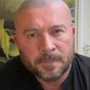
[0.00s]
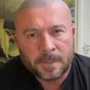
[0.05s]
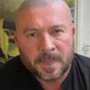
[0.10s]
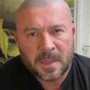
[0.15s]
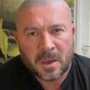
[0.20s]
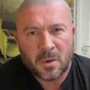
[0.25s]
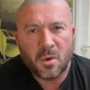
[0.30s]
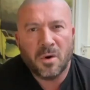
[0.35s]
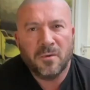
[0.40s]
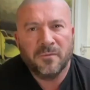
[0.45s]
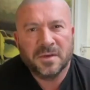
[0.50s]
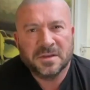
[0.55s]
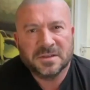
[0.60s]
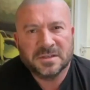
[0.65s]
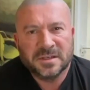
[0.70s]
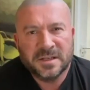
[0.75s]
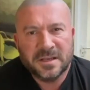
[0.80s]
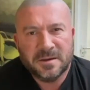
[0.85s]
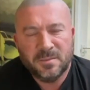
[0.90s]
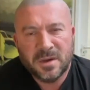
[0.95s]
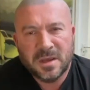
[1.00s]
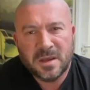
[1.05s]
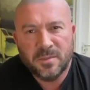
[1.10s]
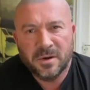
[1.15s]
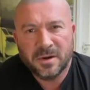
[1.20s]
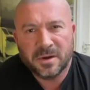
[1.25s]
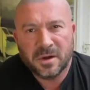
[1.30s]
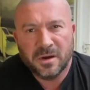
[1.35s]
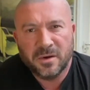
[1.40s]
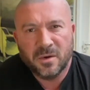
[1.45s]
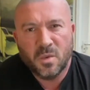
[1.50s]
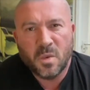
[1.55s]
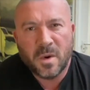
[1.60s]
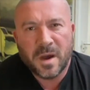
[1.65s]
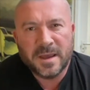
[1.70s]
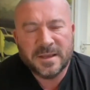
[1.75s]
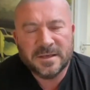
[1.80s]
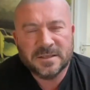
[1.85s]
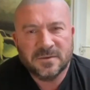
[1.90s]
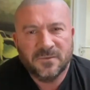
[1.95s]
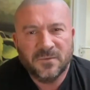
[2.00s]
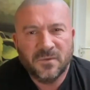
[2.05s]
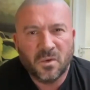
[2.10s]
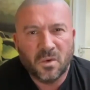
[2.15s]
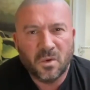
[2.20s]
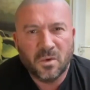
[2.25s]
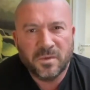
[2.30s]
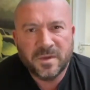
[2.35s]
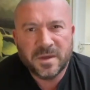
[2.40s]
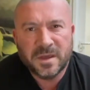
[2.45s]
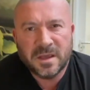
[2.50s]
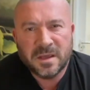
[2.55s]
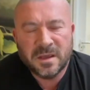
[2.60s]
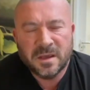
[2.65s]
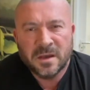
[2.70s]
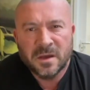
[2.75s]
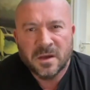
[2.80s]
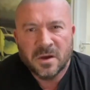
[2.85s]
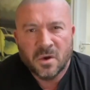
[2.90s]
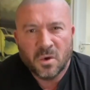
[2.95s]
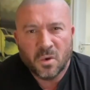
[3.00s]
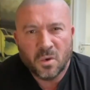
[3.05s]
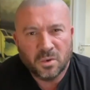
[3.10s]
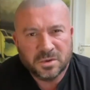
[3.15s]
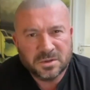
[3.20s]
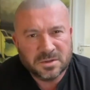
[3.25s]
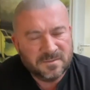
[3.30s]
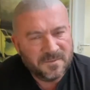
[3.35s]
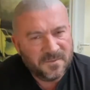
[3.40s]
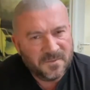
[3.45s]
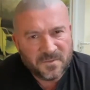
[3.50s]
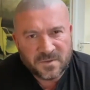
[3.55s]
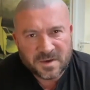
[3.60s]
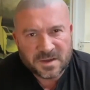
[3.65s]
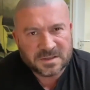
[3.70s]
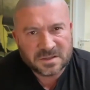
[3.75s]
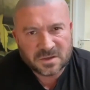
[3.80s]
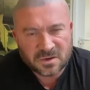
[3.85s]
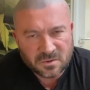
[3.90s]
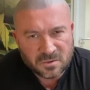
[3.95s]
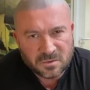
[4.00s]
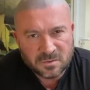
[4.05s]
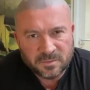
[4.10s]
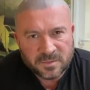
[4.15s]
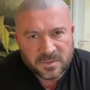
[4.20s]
Now obviously people are going to wait for the autumn fiscal